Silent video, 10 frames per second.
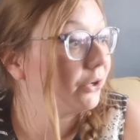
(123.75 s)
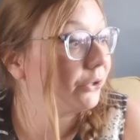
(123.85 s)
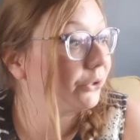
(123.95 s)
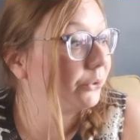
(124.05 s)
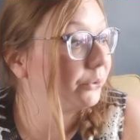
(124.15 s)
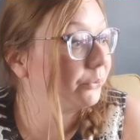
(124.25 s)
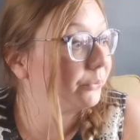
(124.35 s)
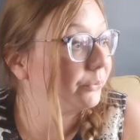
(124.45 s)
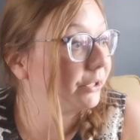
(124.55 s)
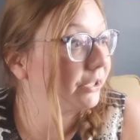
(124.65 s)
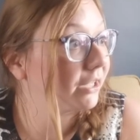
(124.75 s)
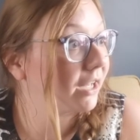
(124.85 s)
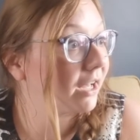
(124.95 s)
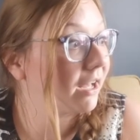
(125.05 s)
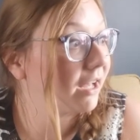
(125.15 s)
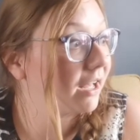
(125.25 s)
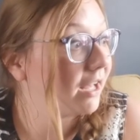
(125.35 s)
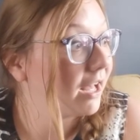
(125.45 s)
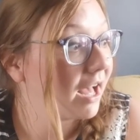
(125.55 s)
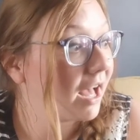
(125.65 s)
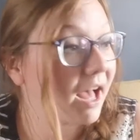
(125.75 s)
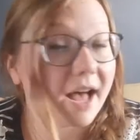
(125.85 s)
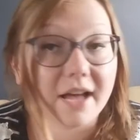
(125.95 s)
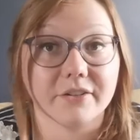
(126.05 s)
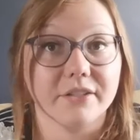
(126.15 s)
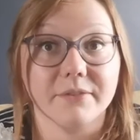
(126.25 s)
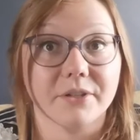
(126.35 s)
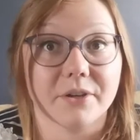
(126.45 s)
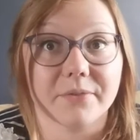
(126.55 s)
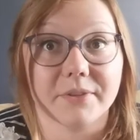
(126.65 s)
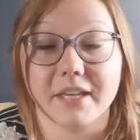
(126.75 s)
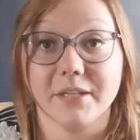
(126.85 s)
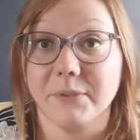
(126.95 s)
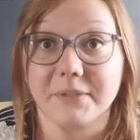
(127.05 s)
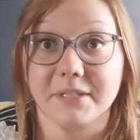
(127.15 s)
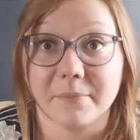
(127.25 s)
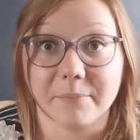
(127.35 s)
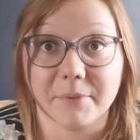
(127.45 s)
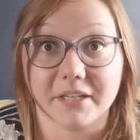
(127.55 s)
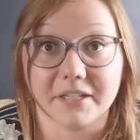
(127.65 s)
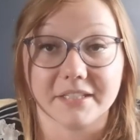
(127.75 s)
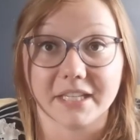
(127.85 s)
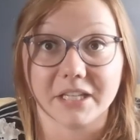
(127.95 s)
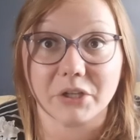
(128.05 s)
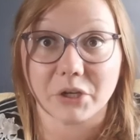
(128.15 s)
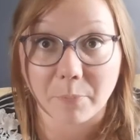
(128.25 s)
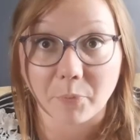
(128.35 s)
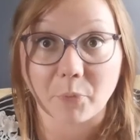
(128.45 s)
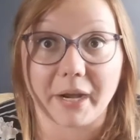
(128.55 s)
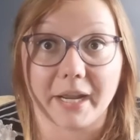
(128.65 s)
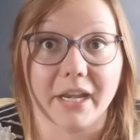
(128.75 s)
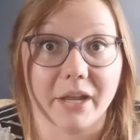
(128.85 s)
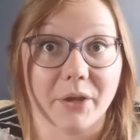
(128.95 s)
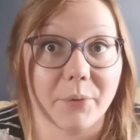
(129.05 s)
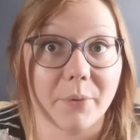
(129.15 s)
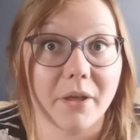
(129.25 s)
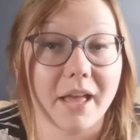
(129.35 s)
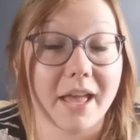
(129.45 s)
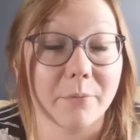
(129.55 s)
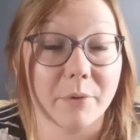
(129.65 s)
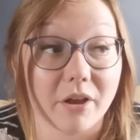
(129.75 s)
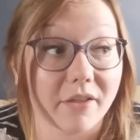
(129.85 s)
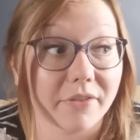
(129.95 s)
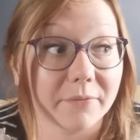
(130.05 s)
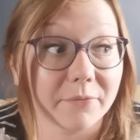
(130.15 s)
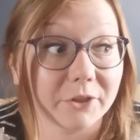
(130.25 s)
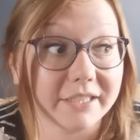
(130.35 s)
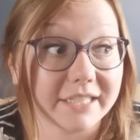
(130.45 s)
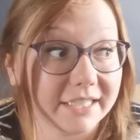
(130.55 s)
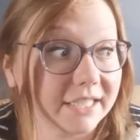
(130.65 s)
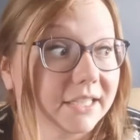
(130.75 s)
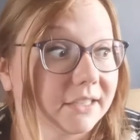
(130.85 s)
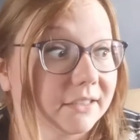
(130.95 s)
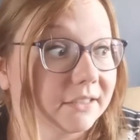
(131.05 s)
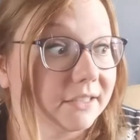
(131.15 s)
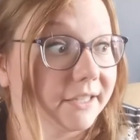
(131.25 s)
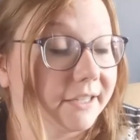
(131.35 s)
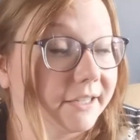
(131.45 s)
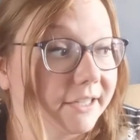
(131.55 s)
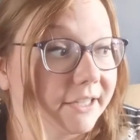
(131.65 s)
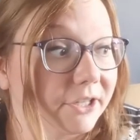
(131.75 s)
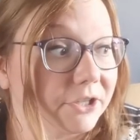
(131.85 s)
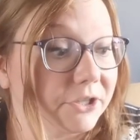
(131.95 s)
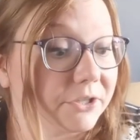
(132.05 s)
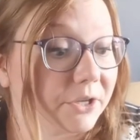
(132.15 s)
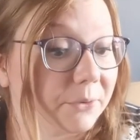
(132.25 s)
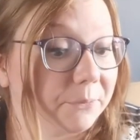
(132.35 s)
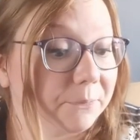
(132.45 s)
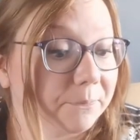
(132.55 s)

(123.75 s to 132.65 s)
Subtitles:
who, I don't even know if they use them because they look brand new, and we got them for a steal. So